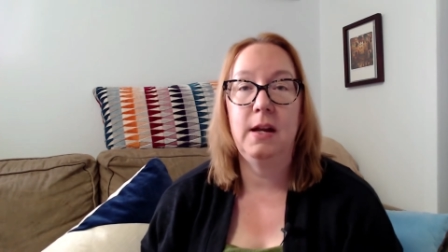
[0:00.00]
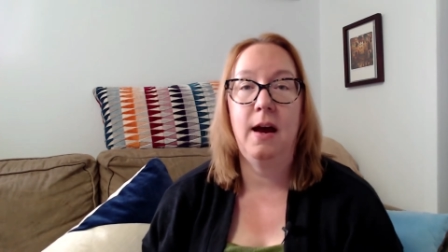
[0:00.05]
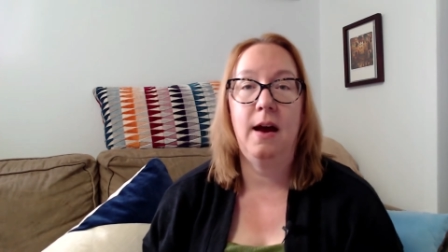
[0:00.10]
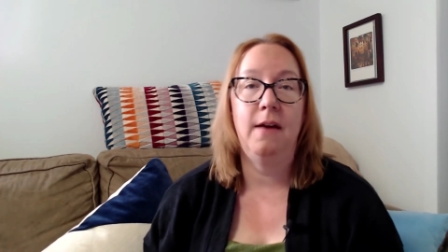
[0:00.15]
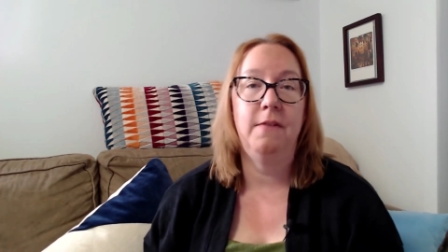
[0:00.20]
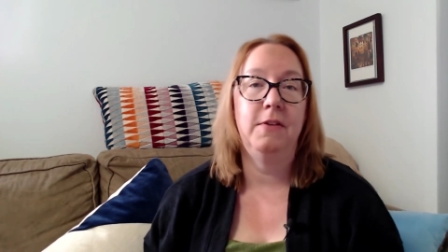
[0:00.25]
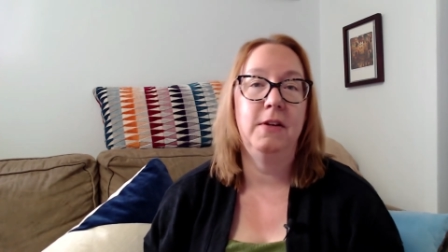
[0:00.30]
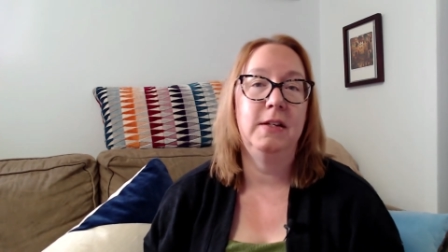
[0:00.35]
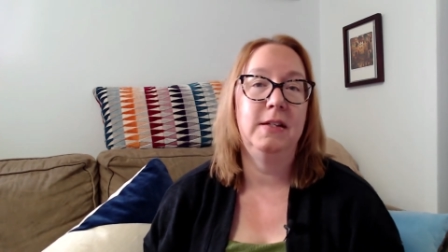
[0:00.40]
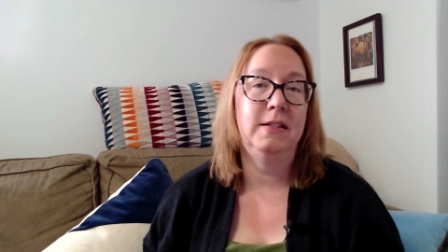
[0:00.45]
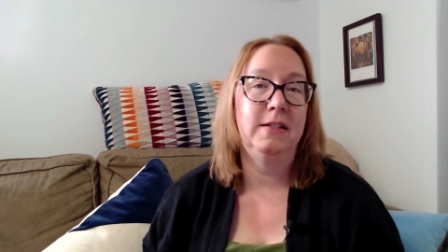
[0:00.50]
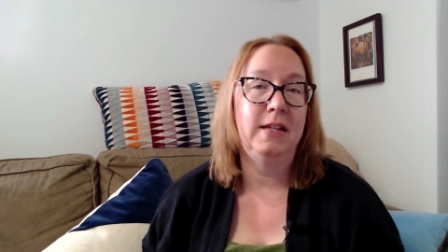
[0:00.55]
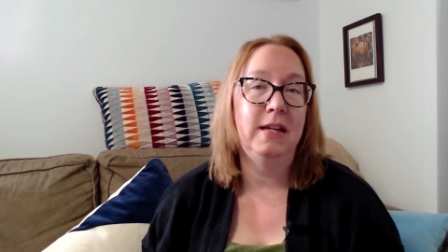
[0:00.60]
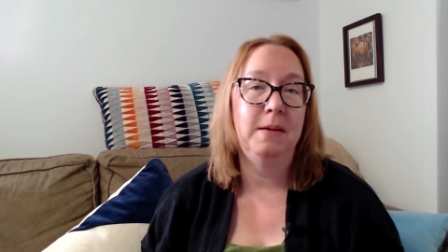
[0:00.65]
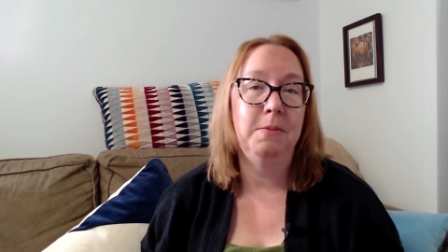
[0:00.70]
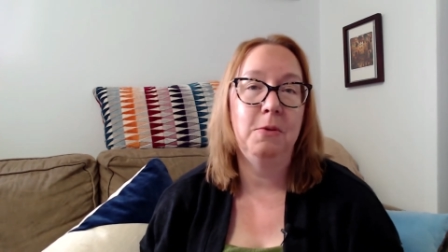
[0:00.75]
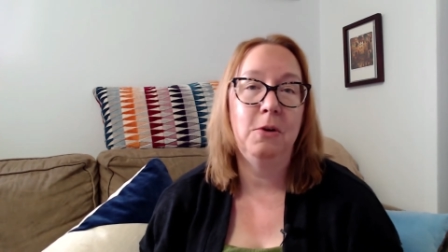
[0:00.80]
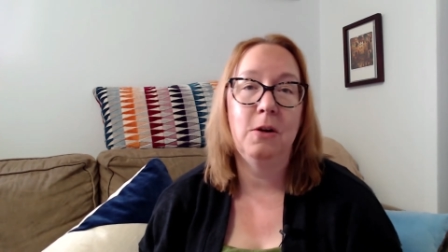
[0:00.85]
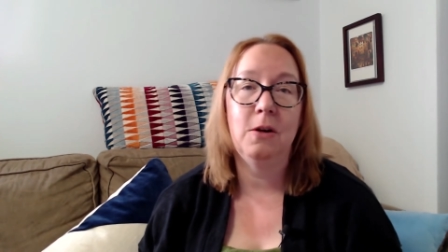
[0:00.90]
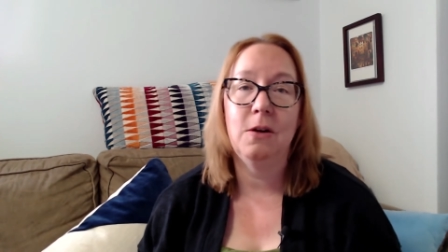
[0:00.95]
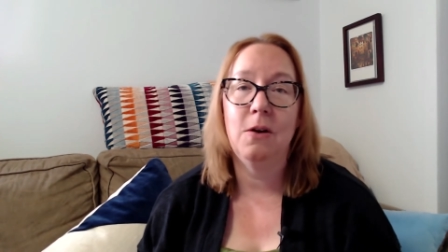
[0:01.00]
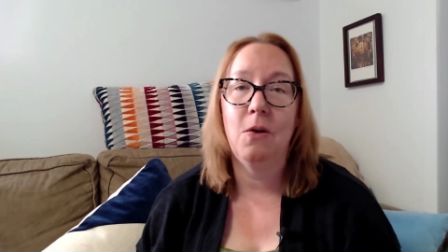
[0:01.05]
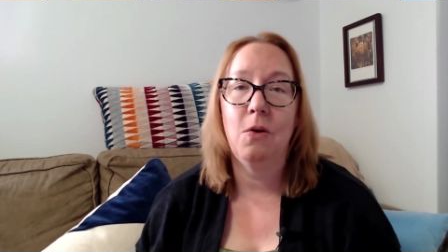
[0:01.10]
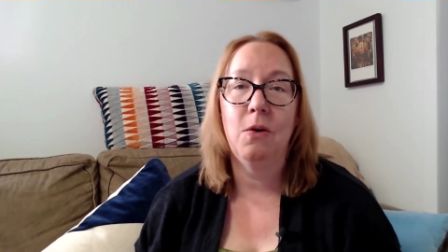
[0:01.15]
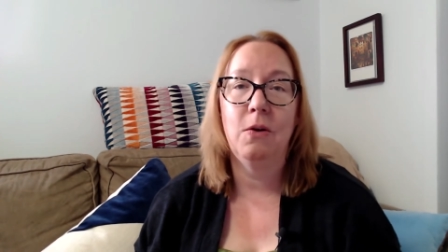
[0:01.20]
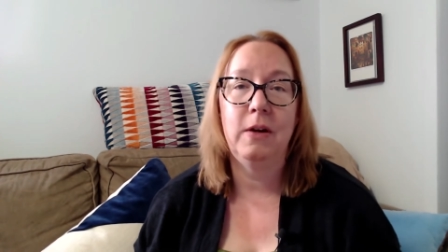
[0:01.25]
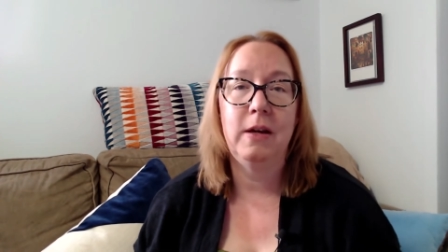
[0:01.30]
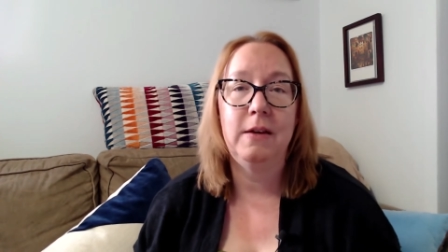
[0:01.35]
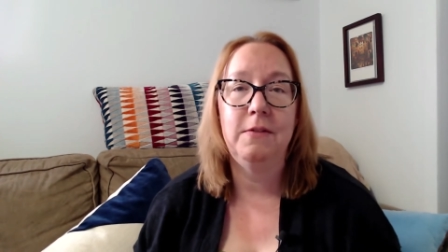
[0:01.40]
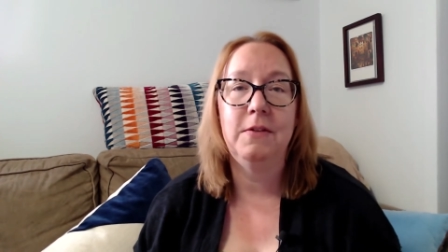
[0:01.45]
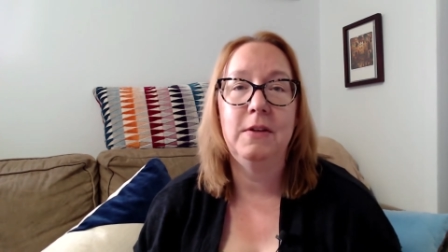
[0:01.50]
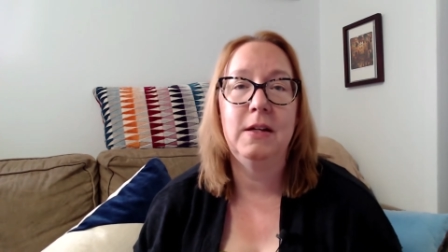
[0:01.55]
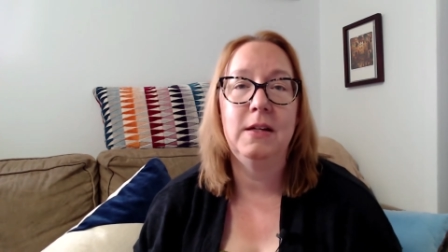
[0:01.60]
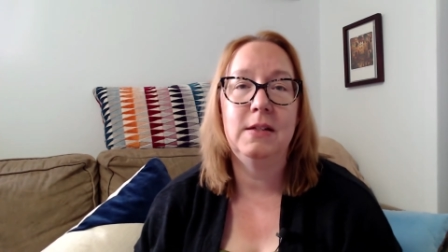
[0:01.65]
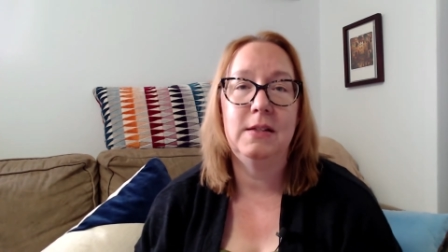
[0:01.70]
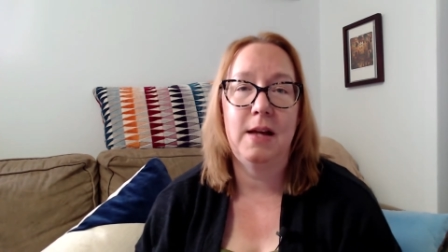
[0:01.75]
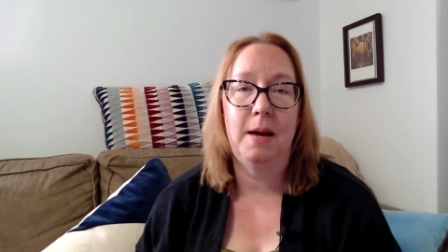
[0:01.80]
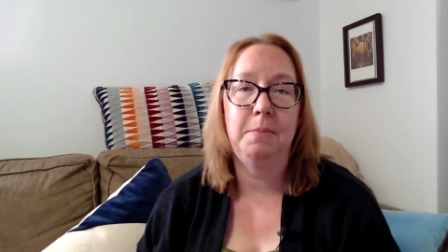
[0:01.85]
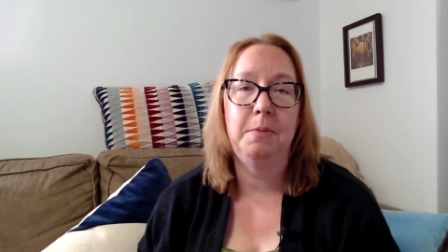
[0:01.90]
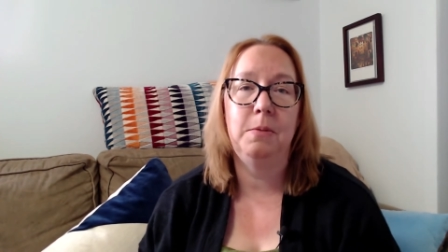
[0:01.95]
of a steamer or even a
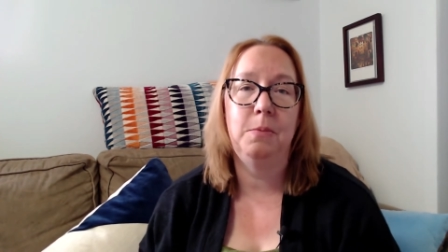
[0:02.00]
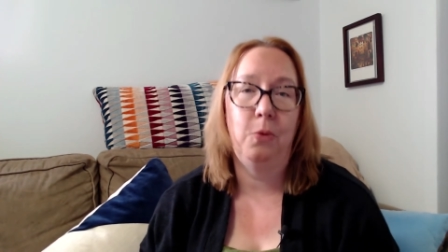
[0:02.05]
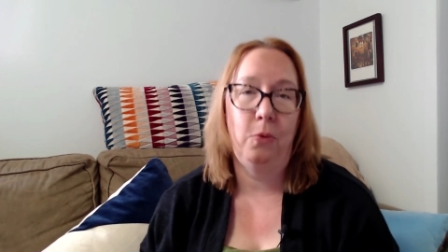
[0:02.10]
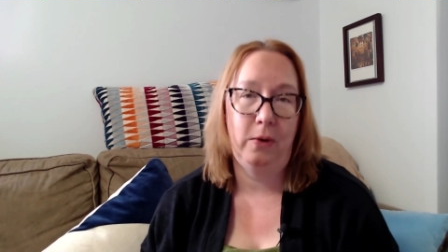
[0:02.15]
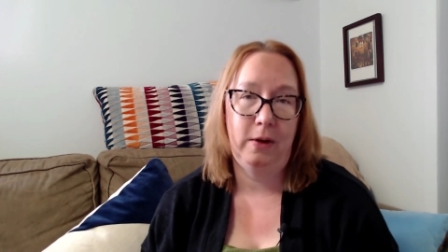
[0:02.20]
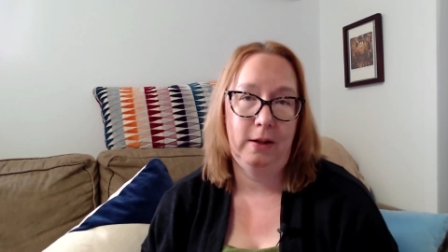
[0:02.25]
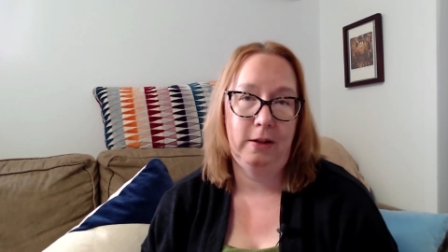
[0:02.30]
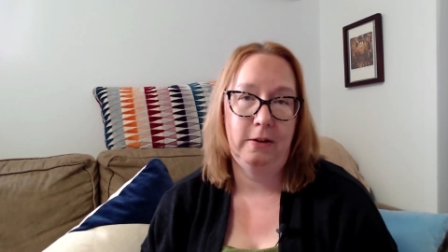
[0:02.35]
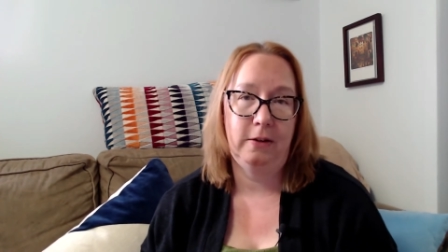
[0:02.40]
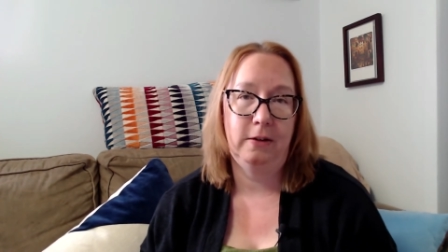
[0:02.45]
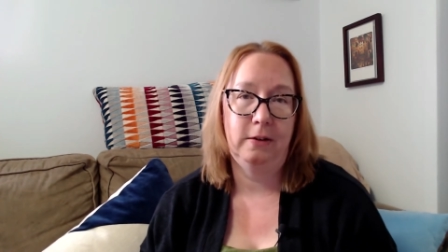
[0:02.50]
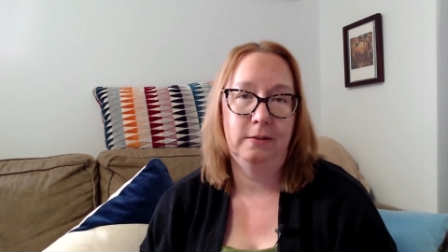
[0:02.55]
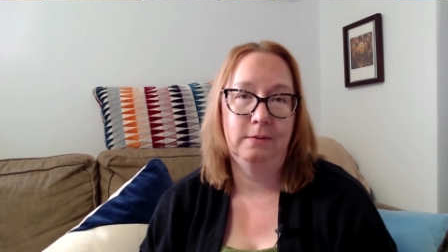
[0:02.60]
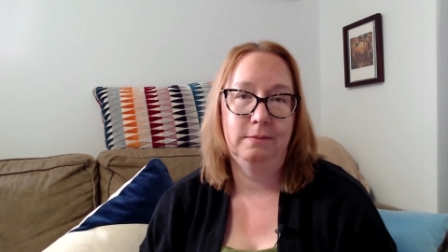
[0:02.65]
double boiler.